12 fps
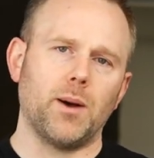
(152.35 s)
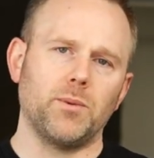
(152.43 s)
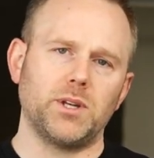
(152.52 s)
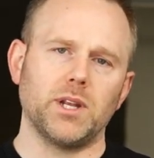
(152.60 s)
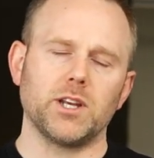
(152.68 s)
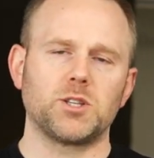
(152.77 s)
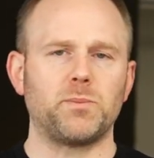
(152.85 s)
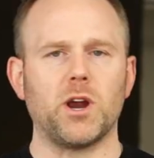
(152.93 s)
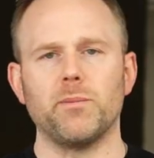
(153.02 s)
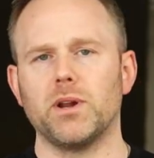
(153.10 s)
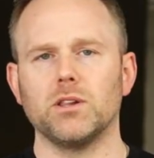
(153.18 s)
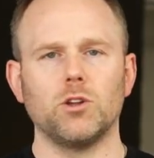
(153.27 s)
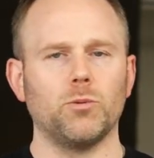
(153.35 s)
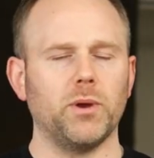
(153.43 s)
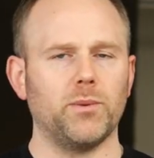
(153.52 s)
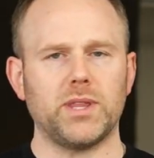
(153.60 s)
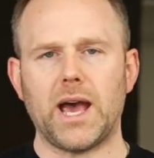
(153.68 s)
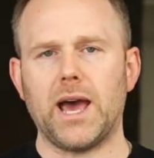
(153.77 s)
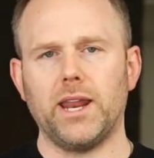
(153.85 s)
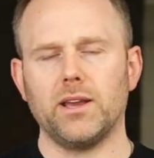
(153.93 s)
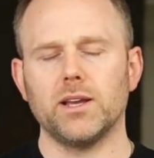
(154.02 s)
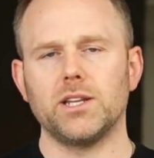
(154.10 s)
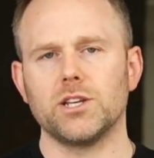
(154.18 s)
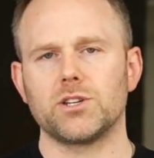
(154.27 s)
We did experiment a little bit with
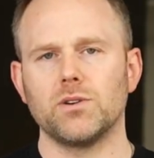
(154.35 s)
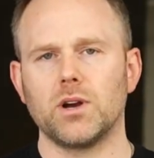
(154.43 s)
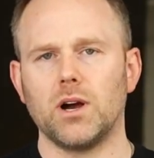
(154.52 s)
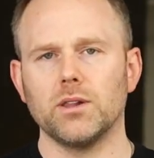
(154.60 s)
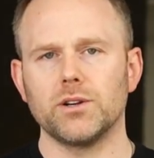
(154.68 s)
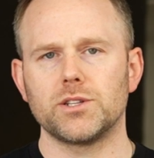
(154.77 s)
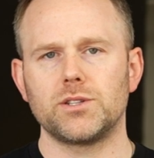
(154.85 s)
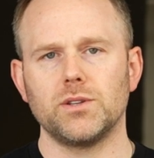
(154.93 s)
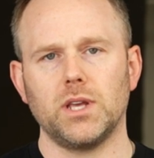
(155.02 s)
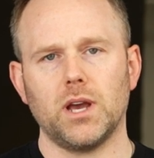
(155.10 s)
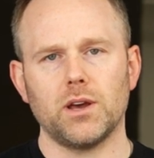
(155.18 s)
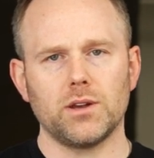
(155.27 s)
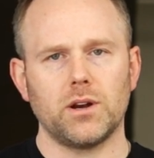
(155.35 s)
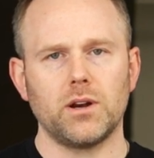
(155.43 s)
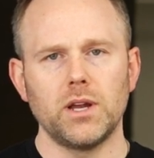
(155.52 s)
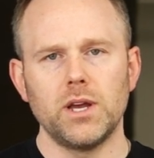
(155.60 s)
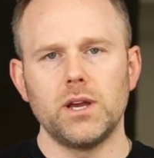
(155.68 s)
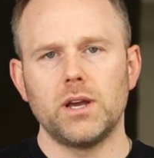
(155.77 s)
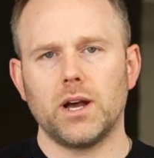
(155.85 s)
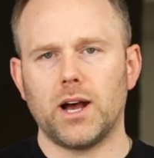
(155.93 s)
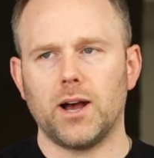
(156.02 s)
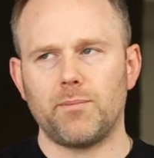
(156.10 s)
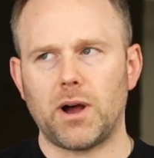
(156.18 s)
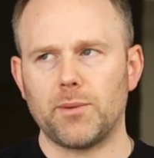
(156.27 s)
adding additional colors to the other
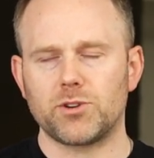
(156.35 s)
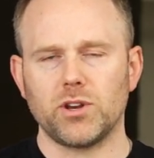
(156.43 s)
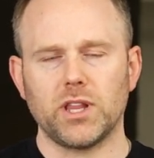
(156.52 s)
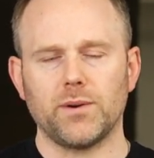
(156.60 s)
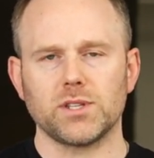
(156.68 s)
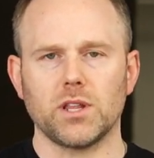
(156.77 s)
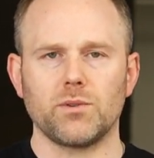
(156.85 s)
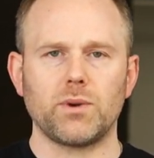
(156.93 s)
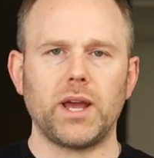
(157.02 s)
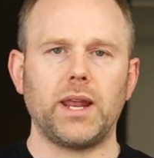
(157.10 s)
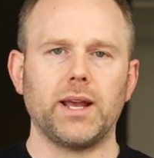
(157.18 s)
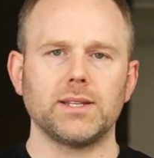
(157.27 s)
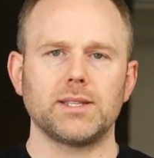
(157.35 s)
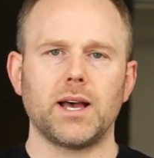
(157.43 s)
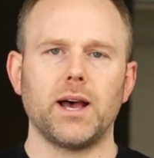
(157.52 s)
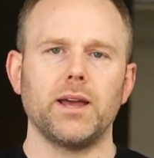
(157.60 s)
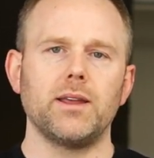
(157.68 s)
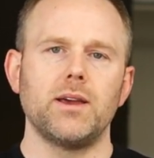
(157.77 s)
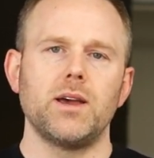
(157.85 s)
palm tree that was on the right-hand side.